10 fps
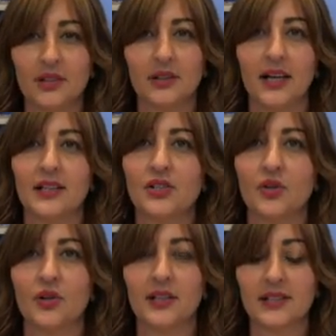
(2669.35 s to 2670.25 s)
Okay,
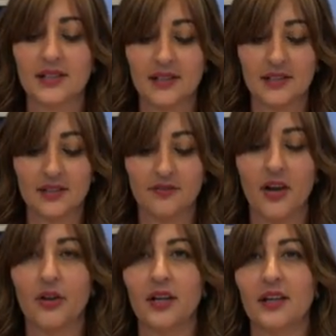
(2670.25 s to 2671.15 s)
so it's
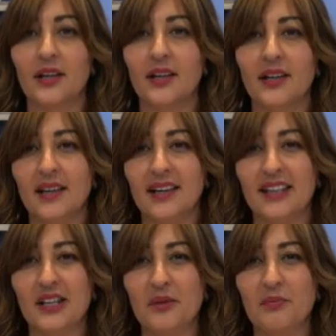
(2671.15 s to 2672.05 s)
very
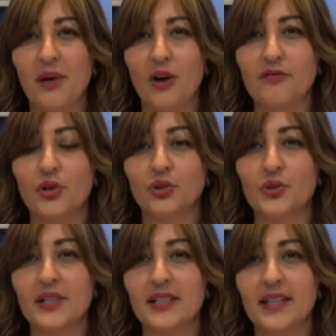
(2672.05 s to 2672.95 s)
powerful
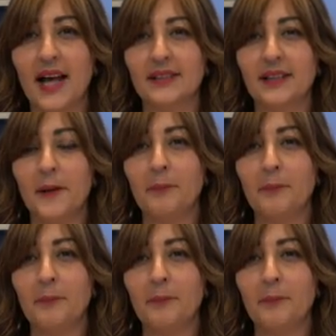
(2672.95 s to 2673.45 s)
to see that.